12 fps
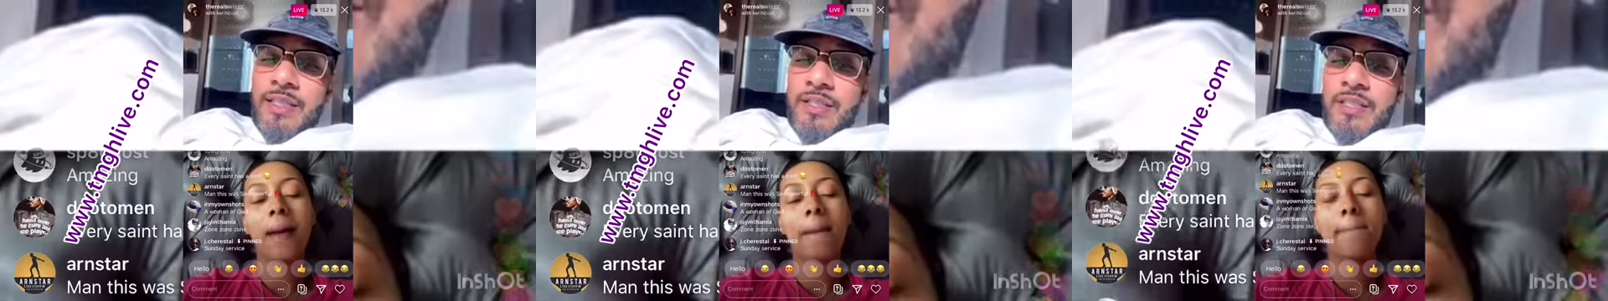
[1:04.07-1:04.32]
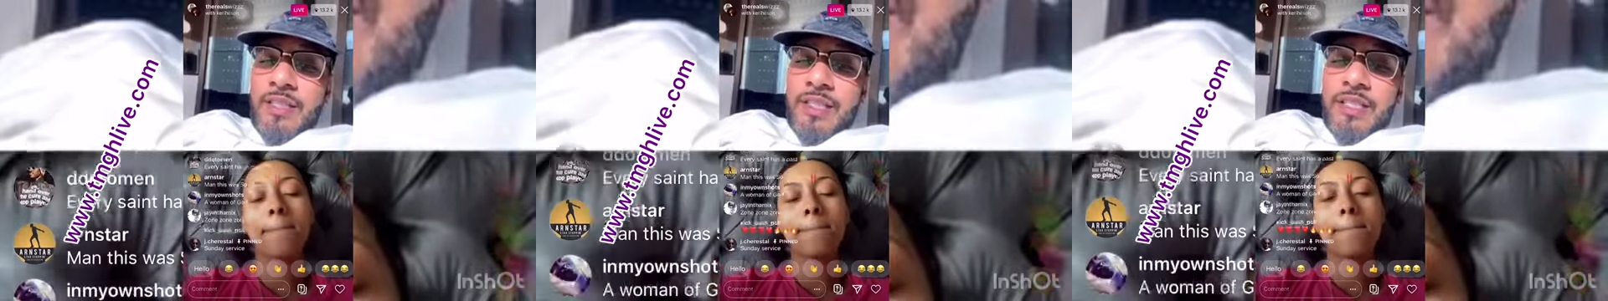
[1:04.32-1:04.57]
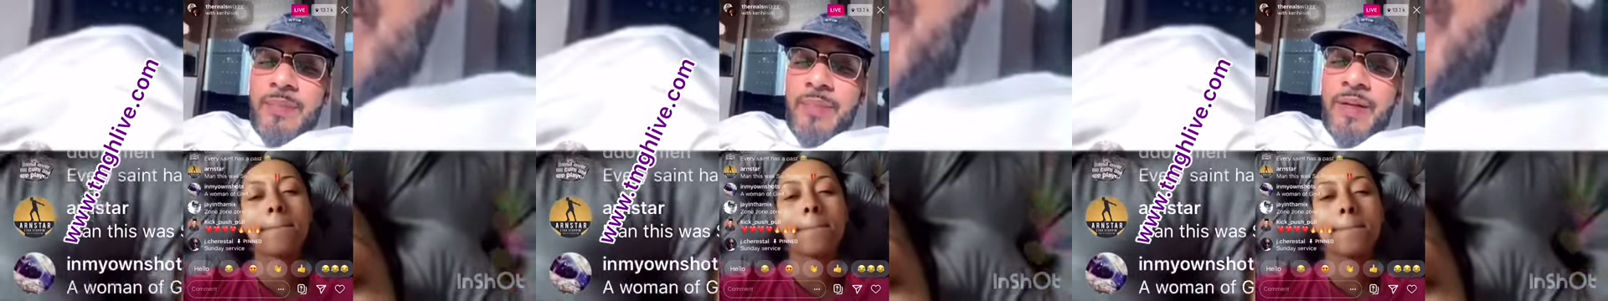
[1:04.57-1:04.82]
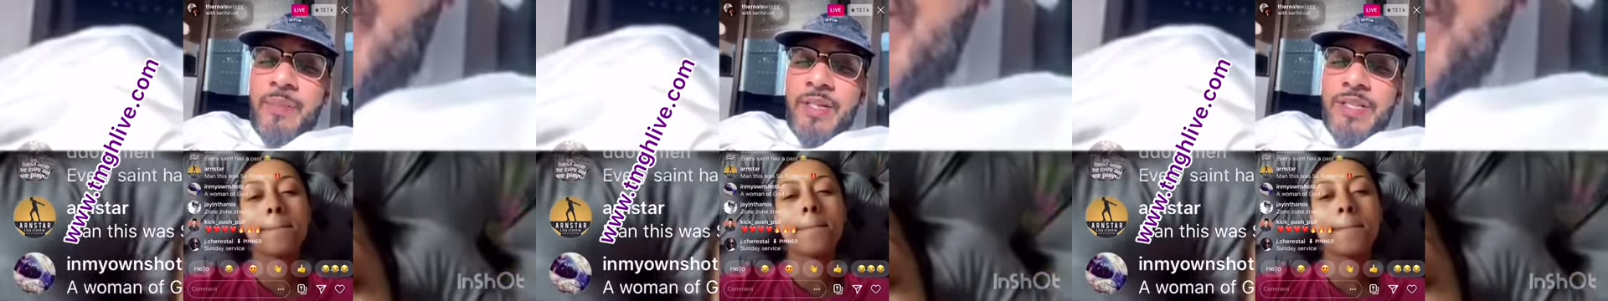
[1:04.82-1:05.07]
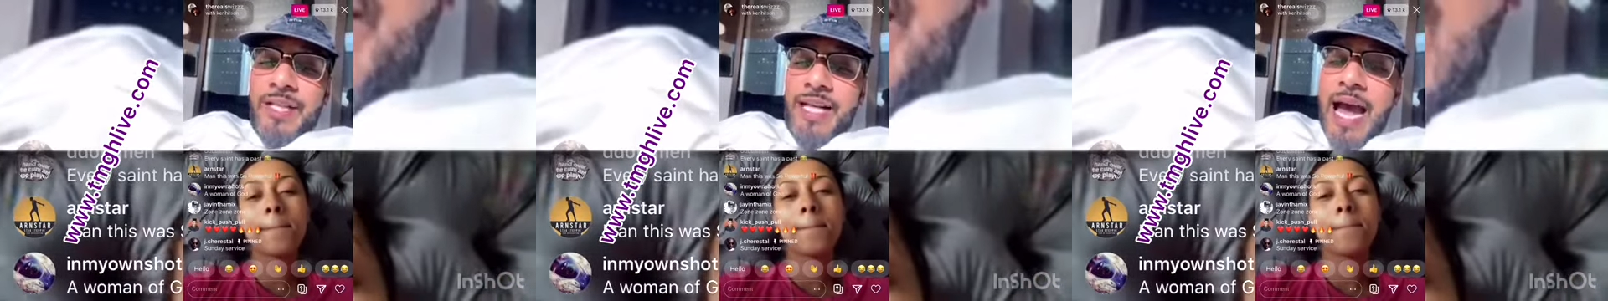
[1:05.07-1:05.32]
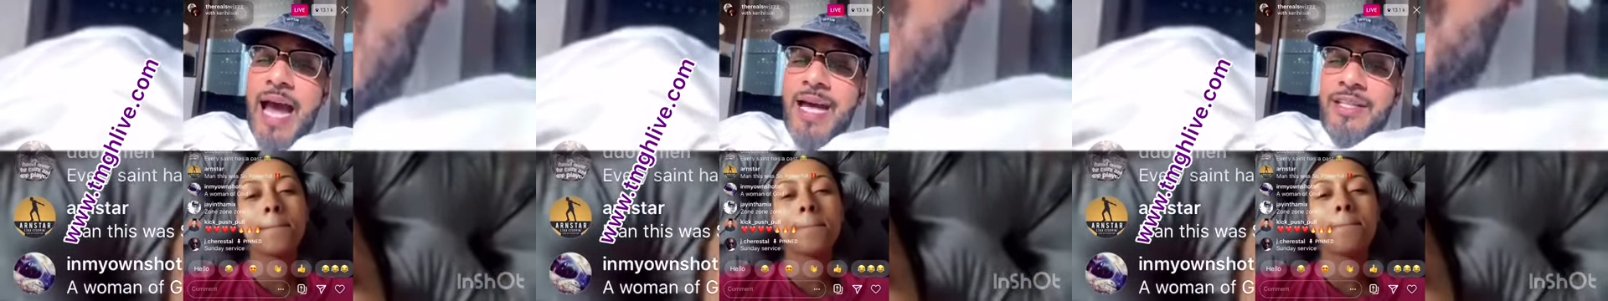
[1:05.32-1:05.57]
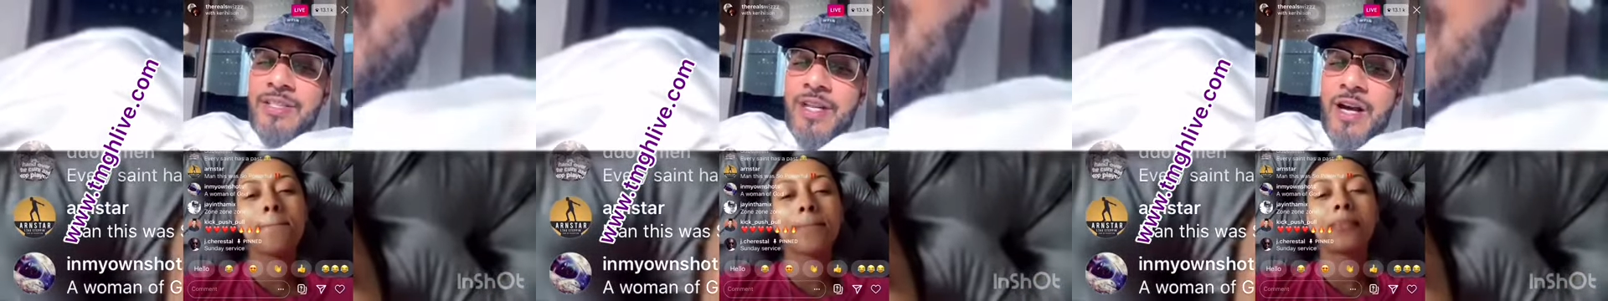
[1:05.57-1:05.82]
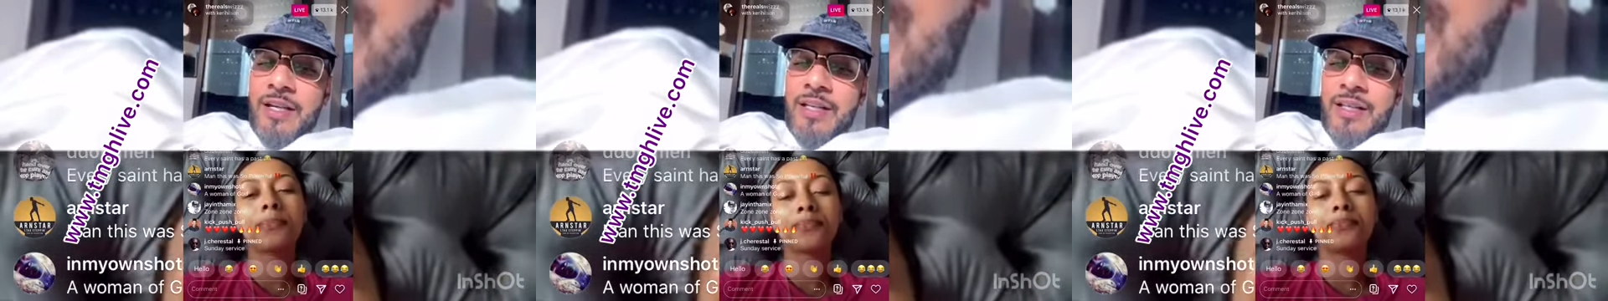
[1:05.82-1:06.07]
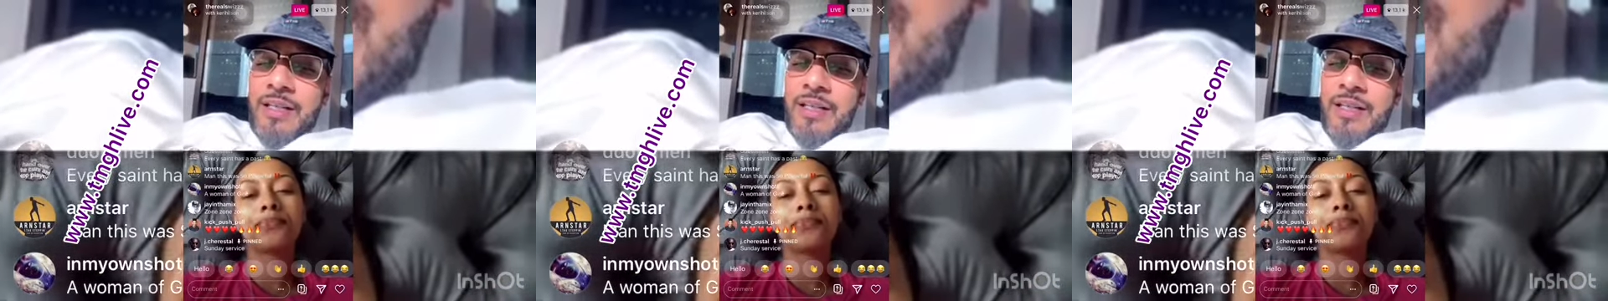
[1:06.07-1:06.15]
Speaker 1: just to be a bunch of guys talking.